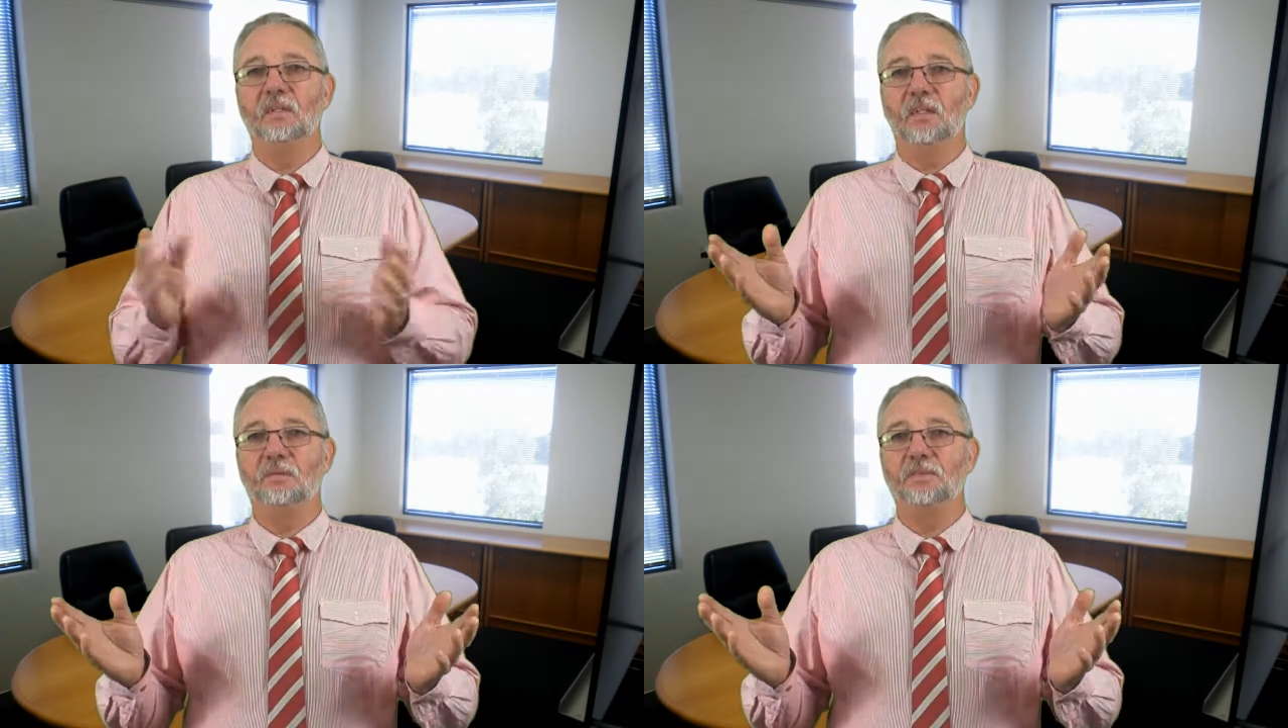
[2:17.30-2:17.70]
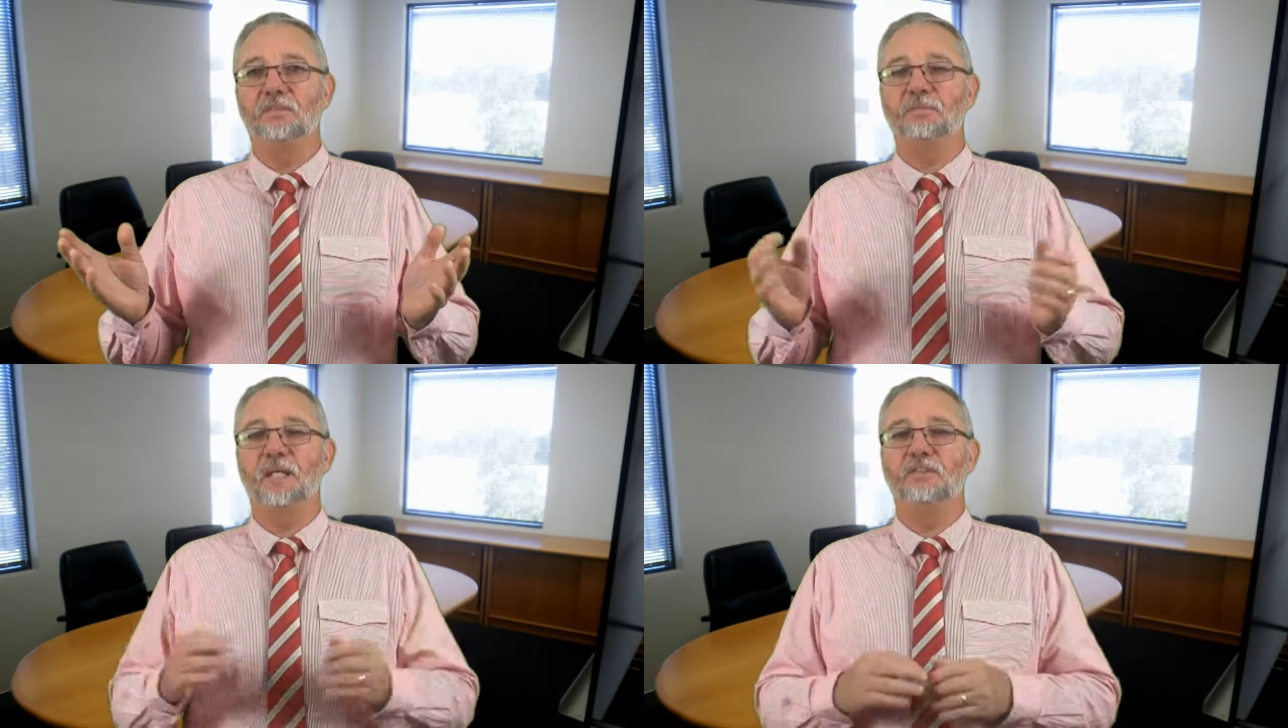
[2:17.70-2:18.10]
I'm
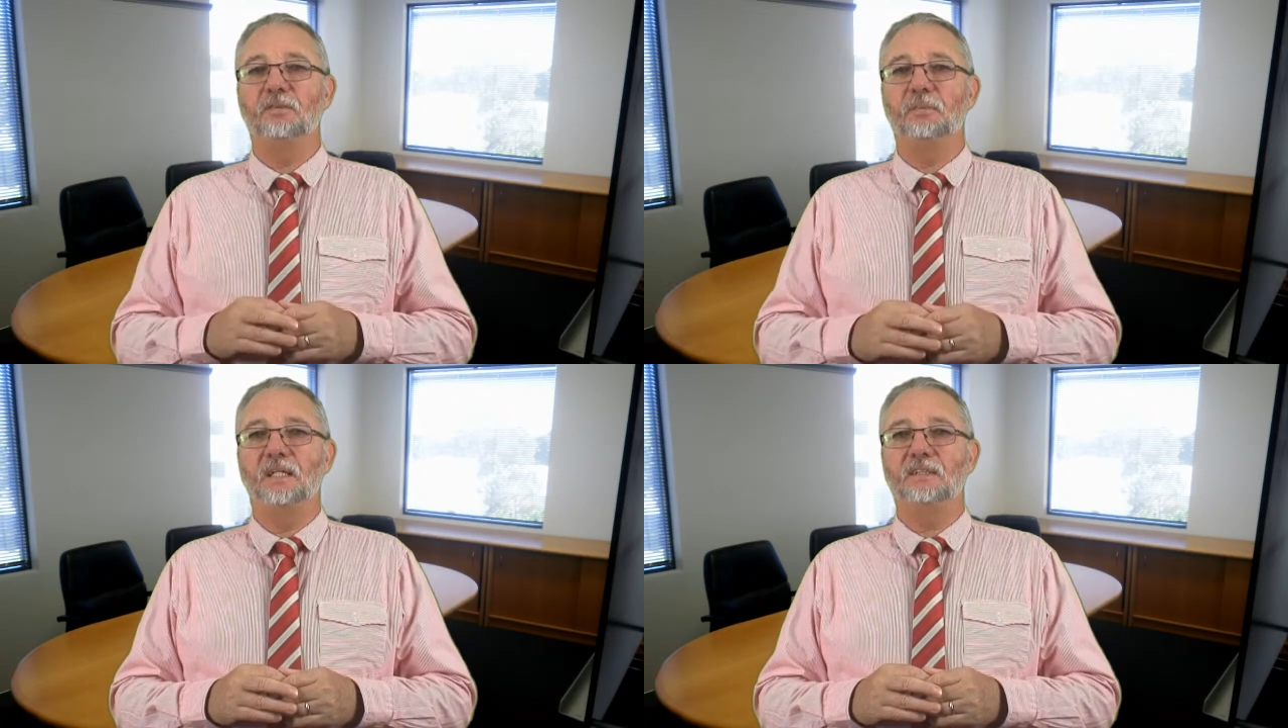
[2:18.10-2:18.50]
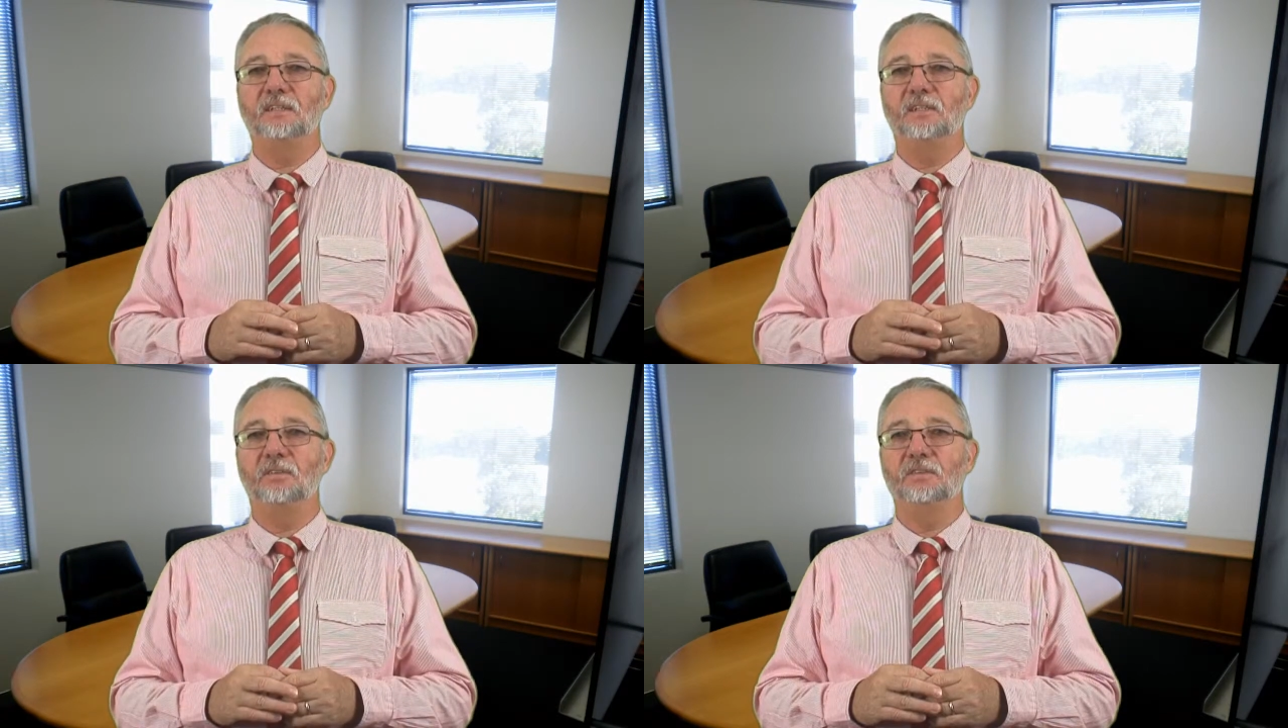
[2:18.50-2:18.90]
Jeff Banks from Banks
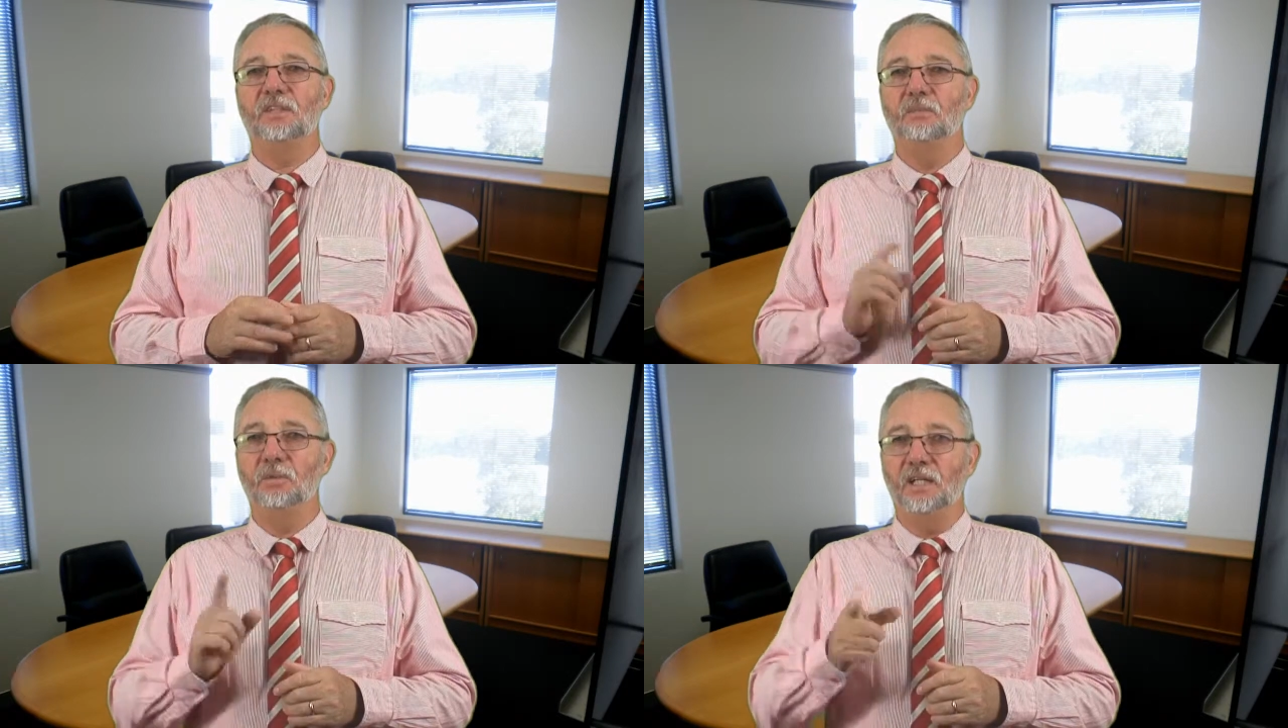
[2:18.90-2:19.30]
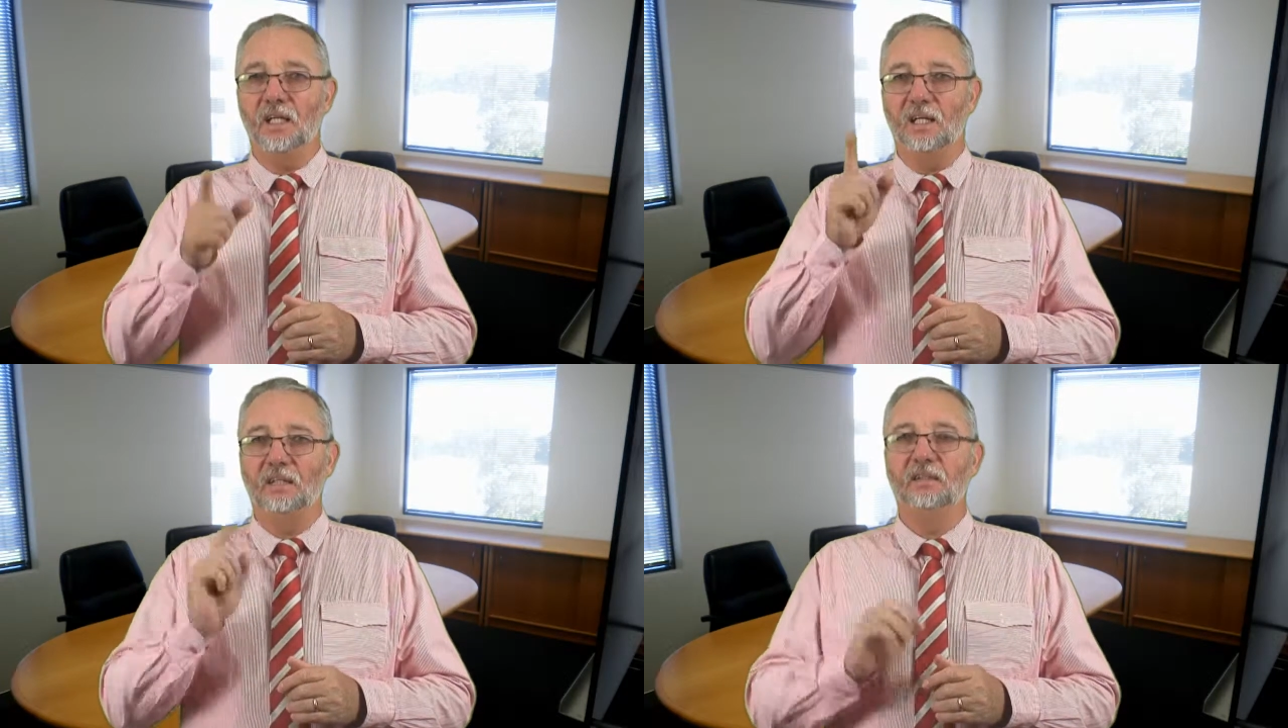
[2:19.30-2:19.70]
Consultancy and we
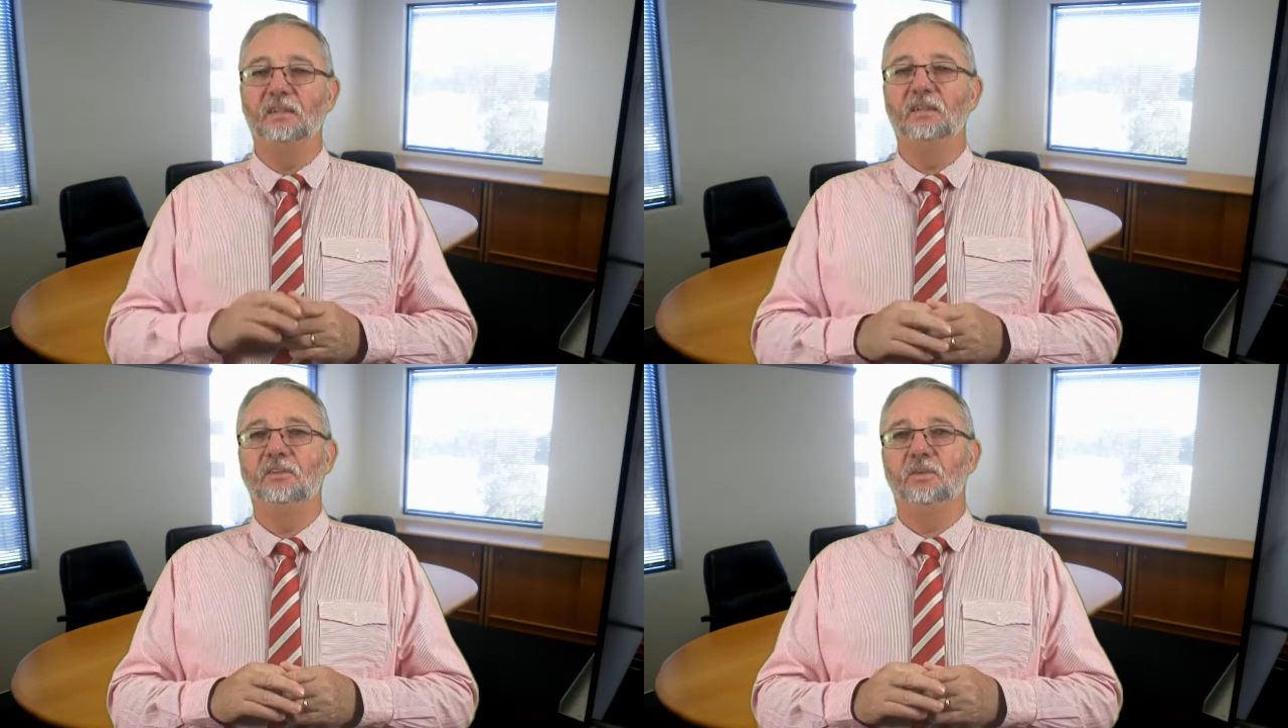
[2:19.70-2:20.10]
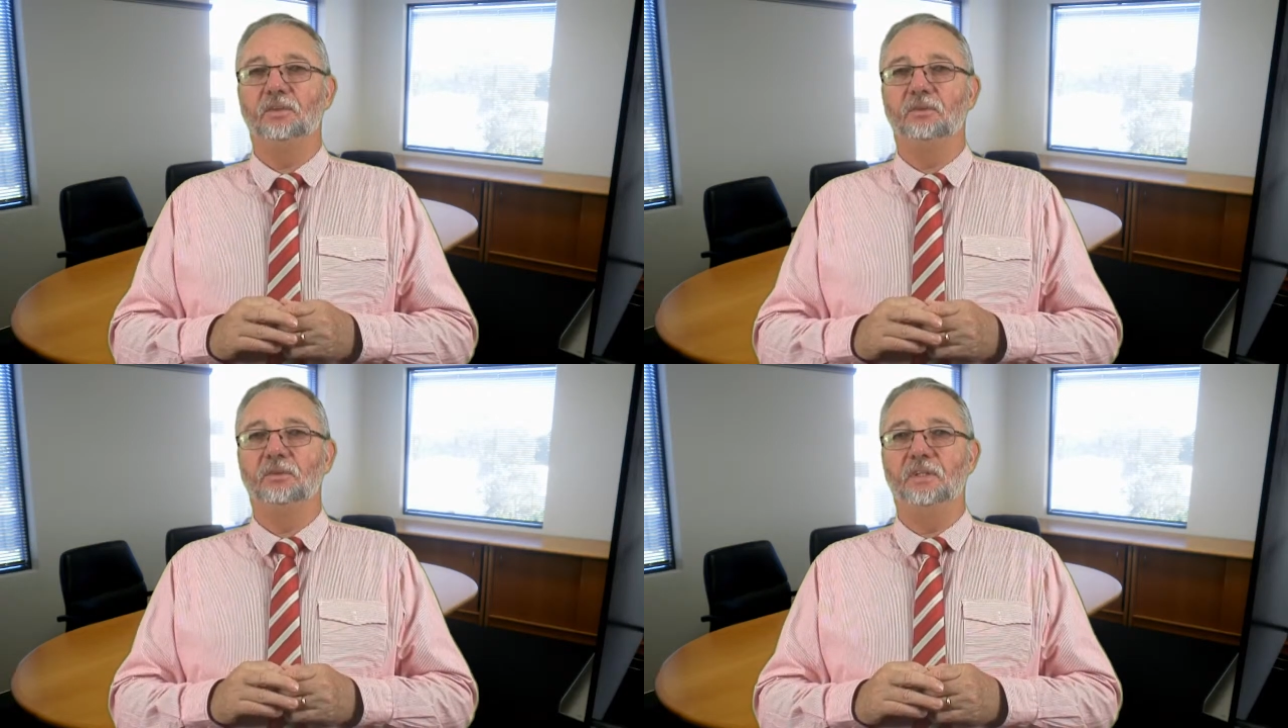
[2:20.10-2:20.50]
are
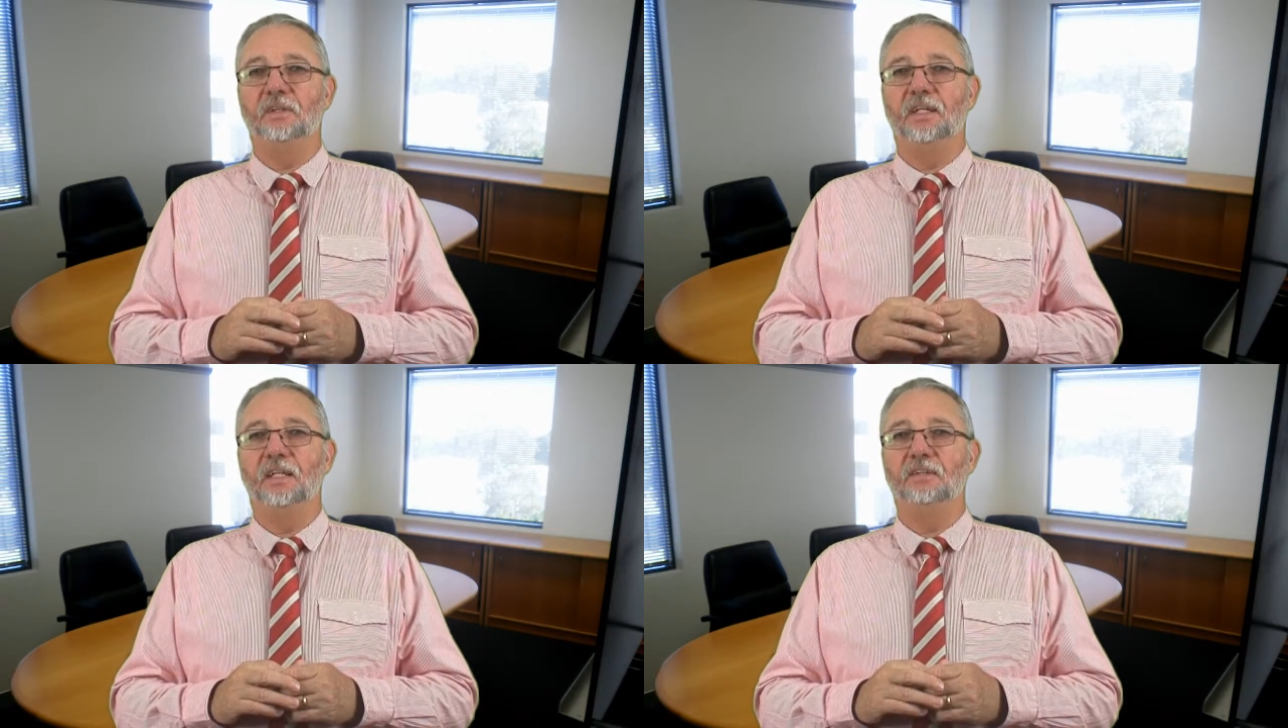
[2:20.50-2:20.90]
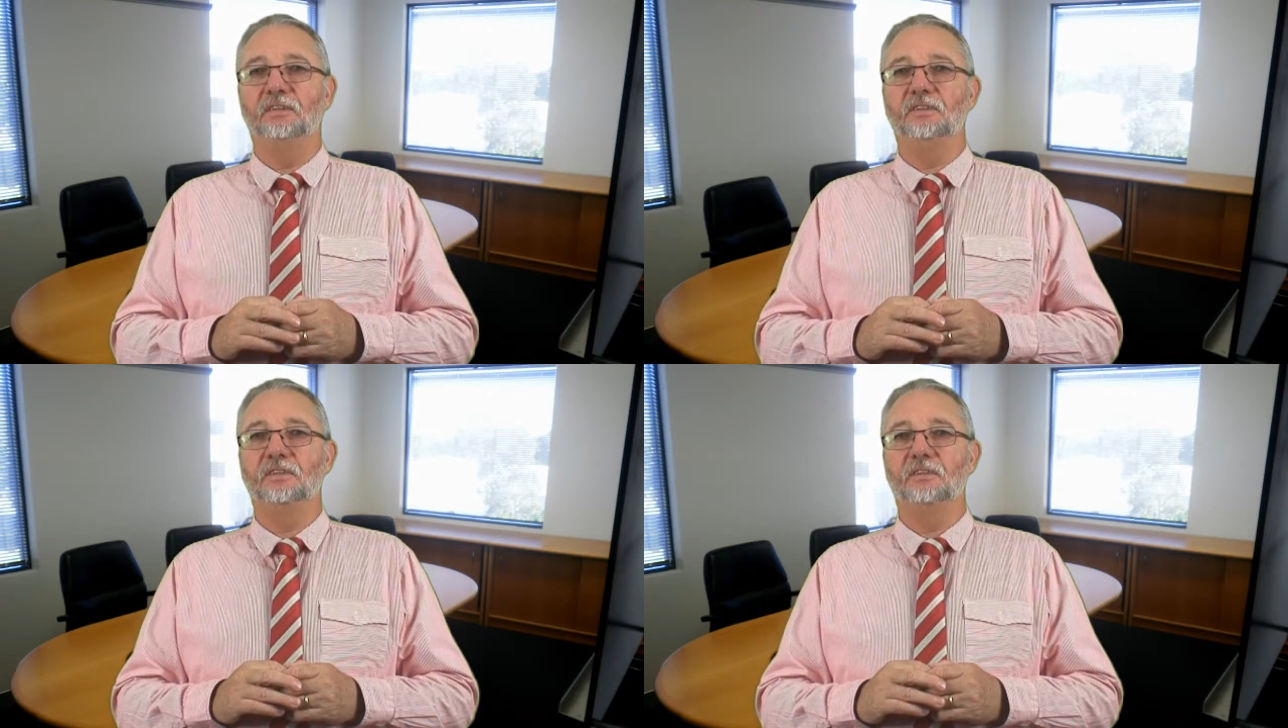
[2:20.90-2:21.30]
Not Your Ordinary
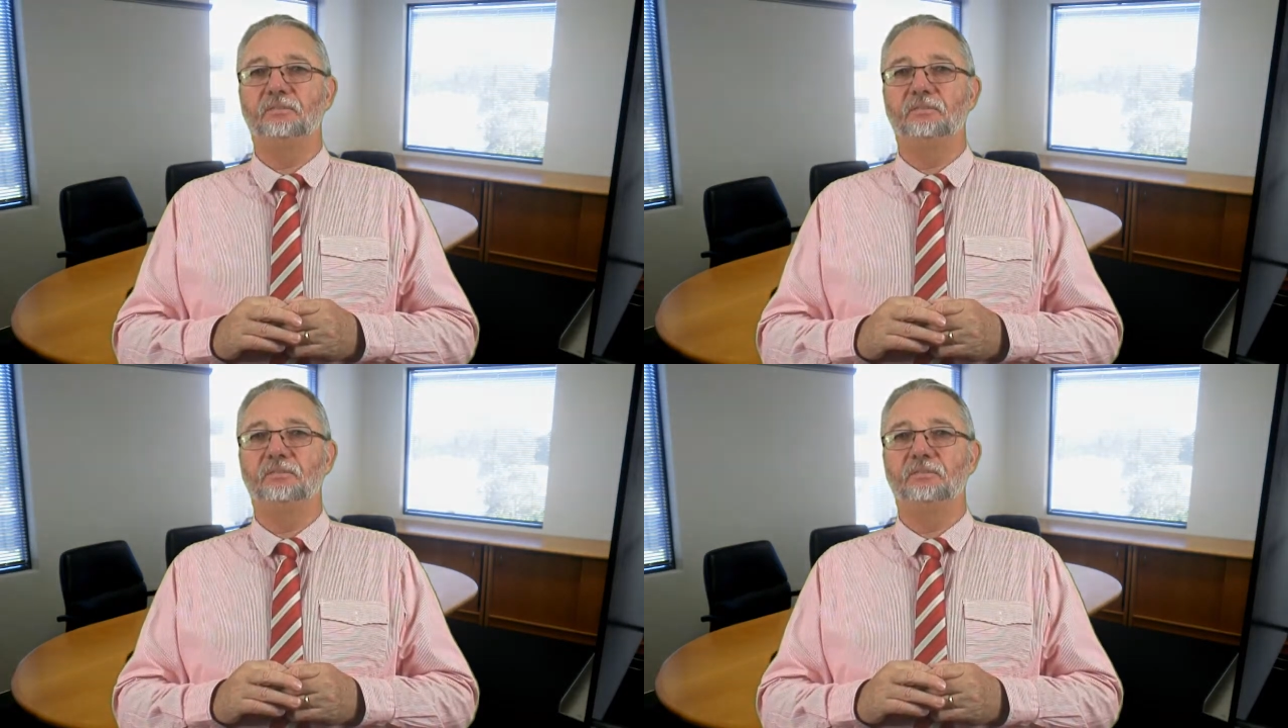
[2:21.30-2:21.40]
Accountants.